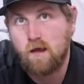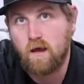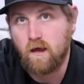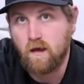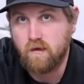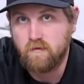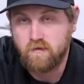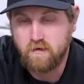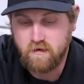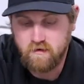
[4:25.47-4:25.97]

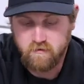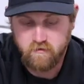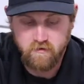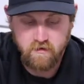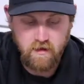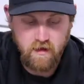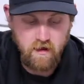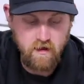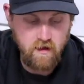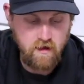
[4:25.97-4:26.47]
At the end of the
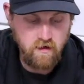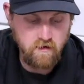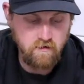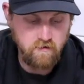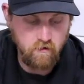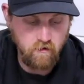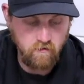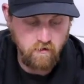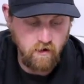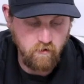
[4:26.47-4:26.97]
day, you
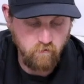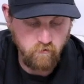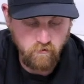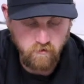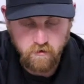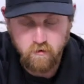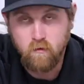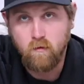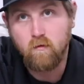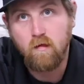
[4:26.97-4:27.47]
know, not
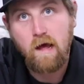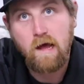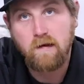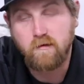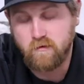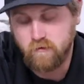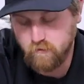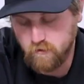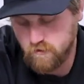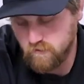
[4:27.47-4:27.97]
really a whole
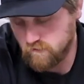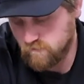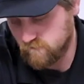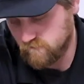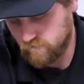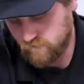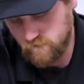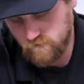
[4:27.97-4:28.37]
lot to it.